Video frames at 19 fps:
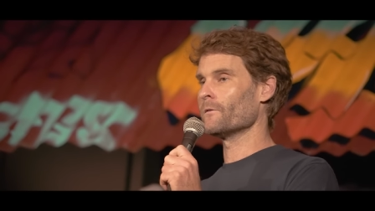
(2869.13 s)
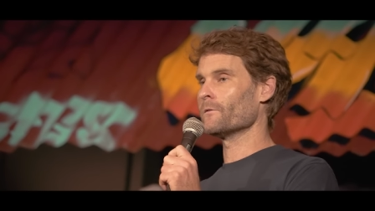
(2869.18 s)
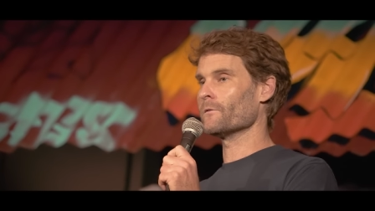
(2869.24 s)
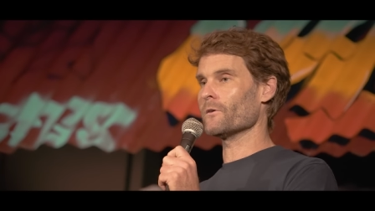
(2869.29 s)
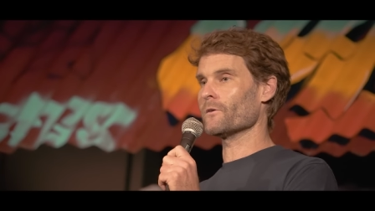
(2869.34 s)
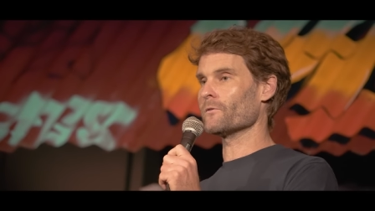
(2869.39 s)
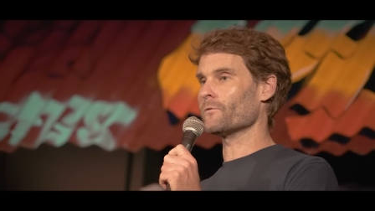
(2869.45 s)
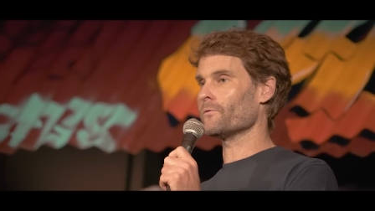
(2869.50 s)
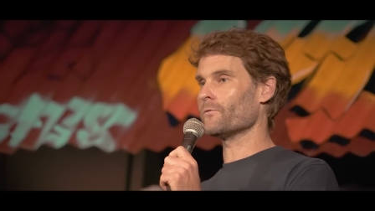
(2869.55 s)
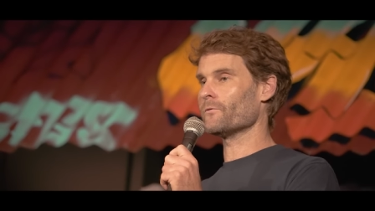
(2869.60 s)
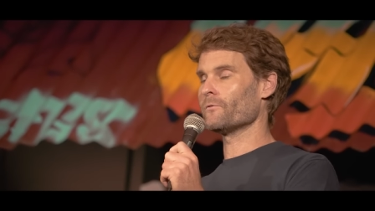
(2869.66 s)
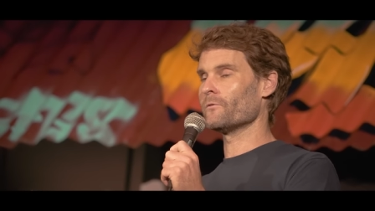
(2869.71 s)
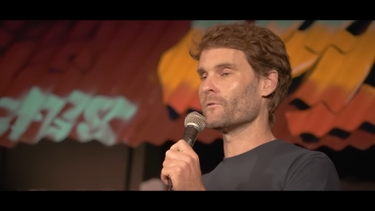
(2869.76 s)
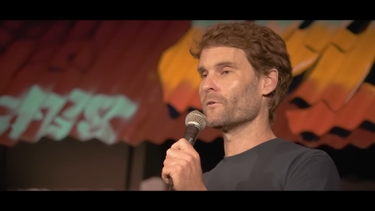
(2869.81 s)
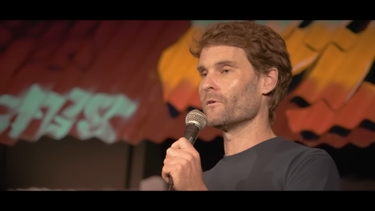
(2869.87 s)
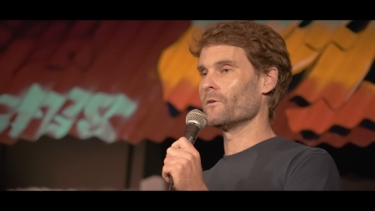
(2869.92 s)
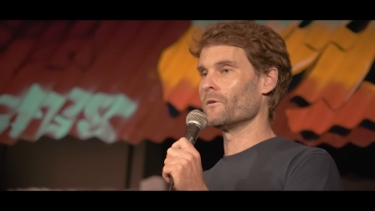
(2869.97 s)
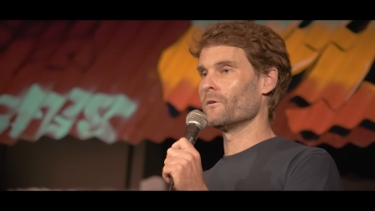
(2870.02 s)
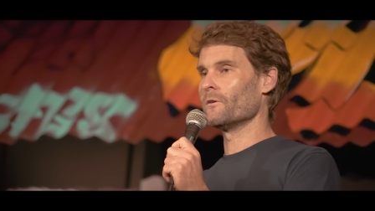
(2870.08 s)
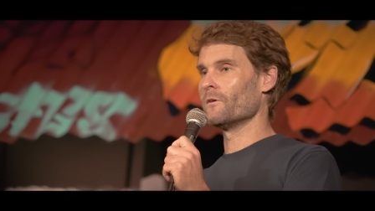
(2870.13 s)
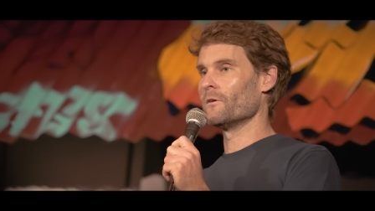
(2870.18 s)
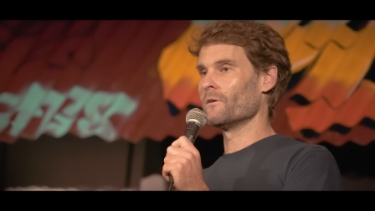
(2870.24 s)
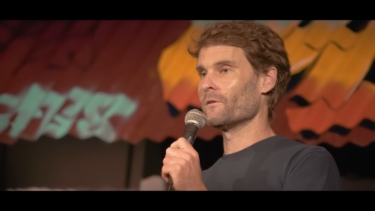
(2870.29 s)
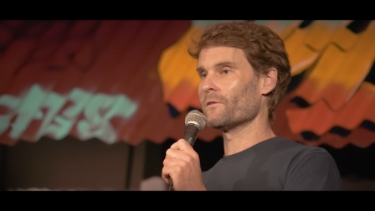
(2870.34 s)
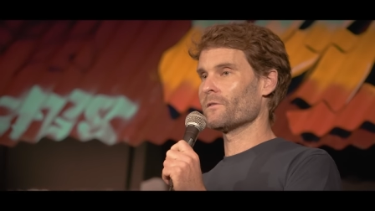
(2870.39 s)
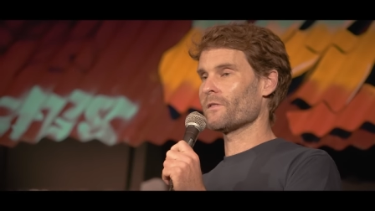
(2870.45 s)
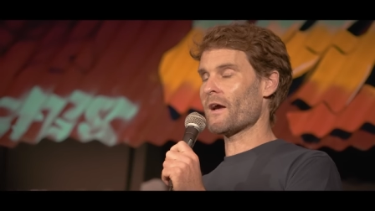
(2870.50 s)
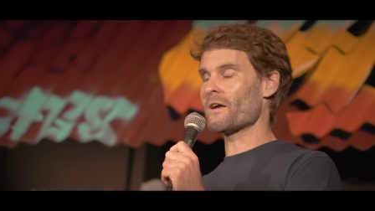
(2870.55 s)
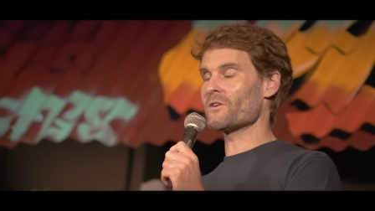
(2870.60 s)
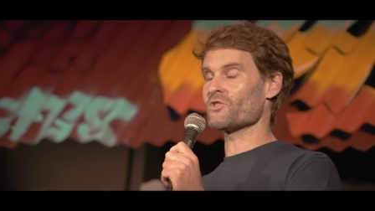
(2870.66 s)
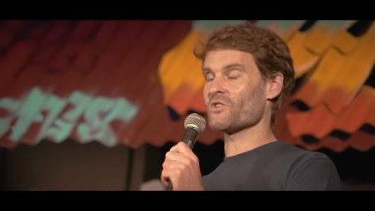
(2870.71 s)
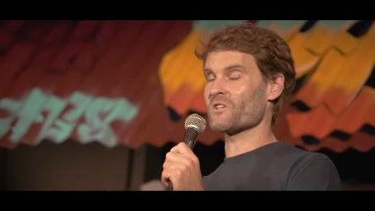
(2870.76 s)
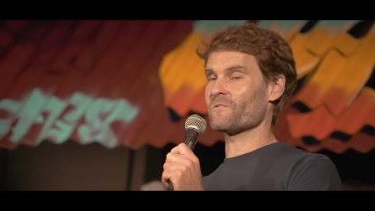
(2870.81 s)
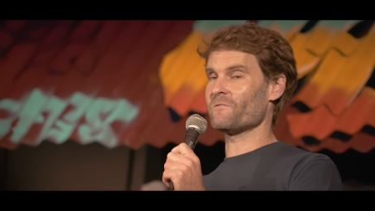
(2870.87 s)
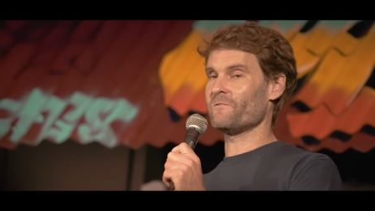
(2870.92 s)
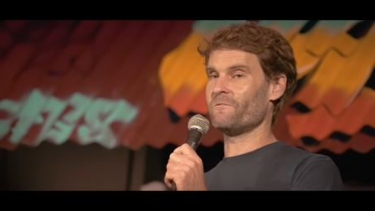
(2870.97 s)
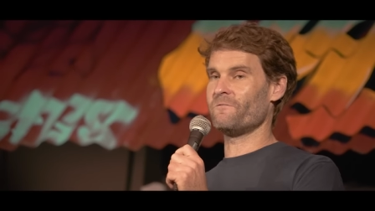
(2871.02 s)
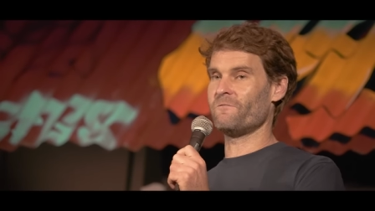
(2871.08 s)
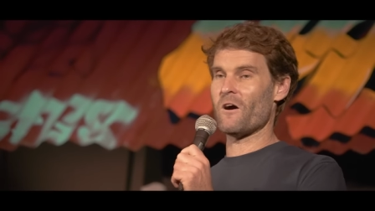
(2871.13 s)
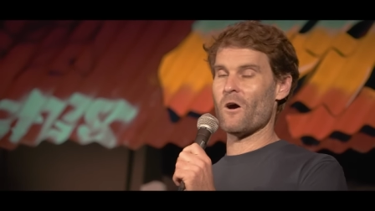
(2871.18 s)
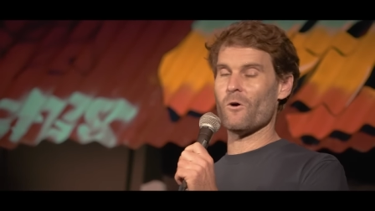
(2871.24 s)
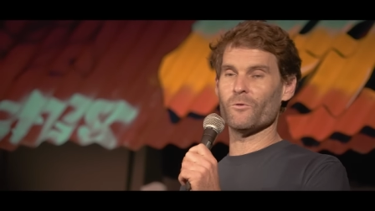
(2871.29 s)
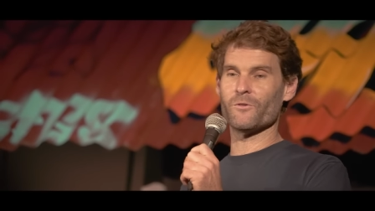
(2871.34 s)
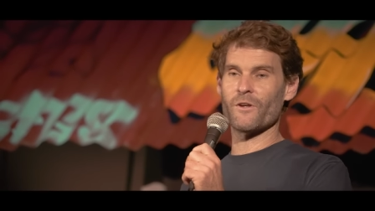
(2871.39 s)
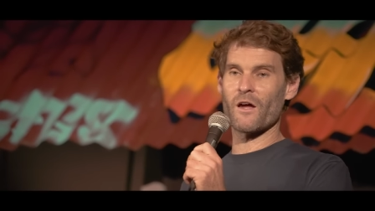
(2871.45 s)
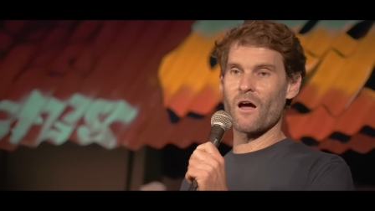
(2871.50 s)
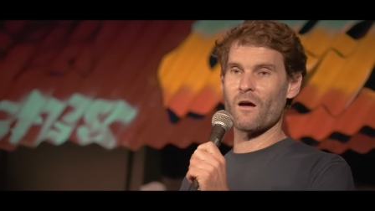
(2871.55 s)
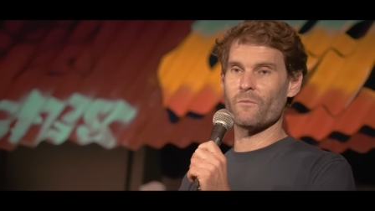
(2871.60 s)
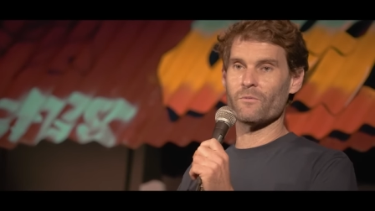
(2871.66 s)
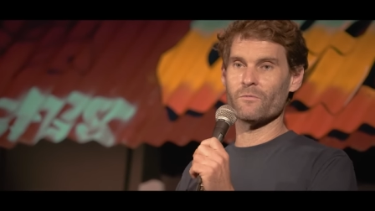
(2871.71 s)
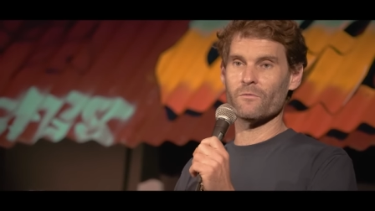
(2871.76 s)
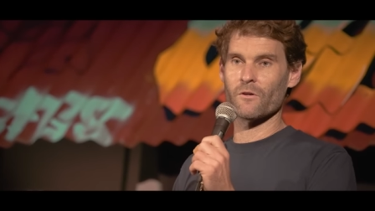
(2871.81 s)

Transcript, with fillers: Like, they just fold up.